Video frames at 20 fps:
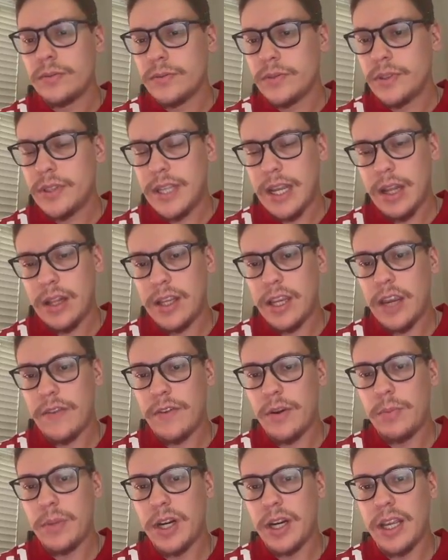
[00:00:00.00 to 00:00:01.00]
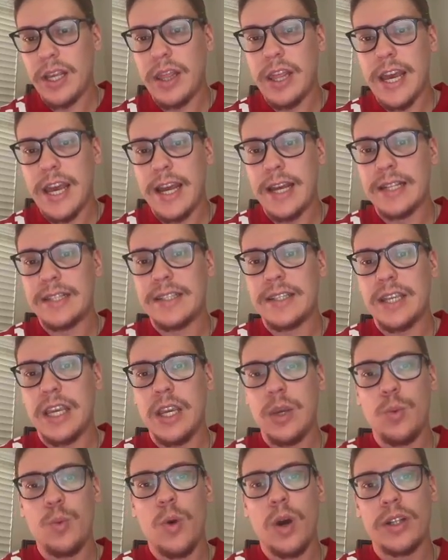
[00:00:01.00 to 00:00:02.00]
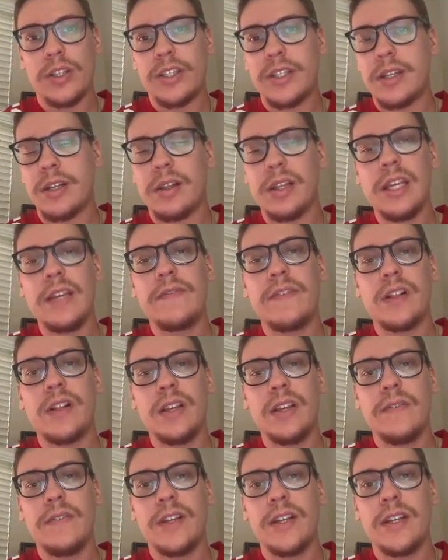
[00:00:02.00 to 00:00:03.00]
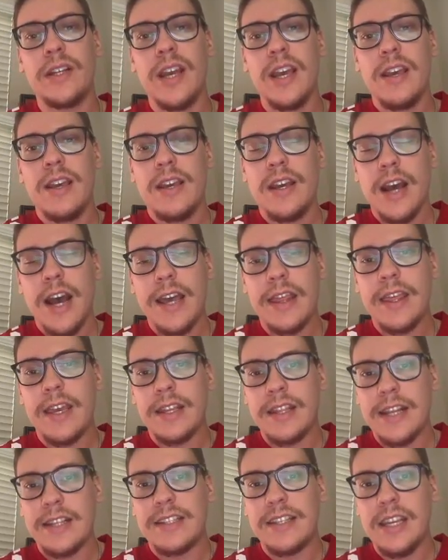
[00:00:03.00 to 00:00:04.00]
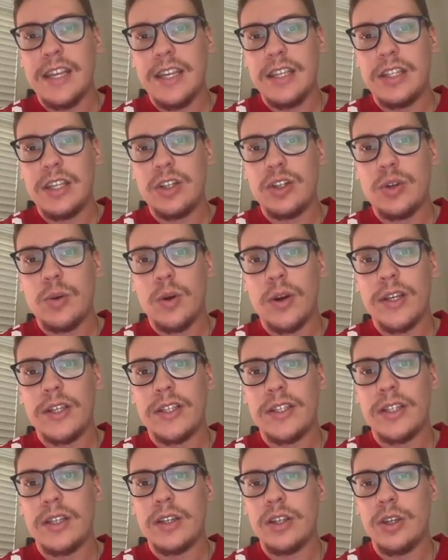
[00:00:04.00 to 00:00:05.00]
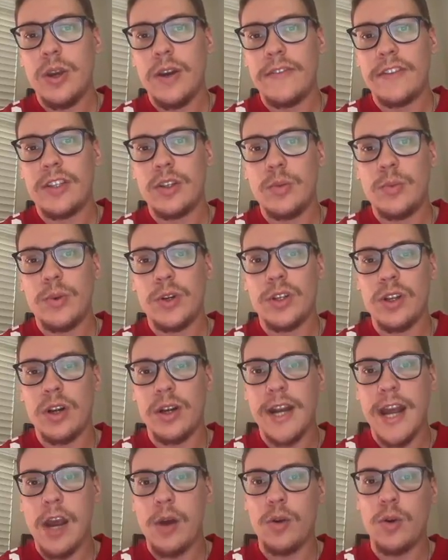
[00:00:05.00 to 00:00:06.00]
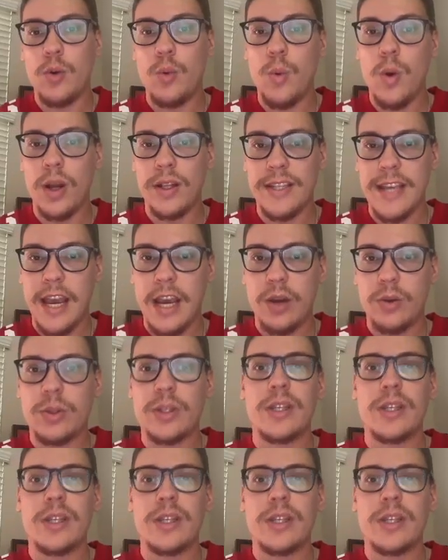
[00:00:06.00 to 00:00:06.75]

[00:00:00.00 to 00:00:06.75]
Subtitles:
telling everybody that he wants to leave Cleveland, I think that's the easy choice. You have a superstar now who wants out.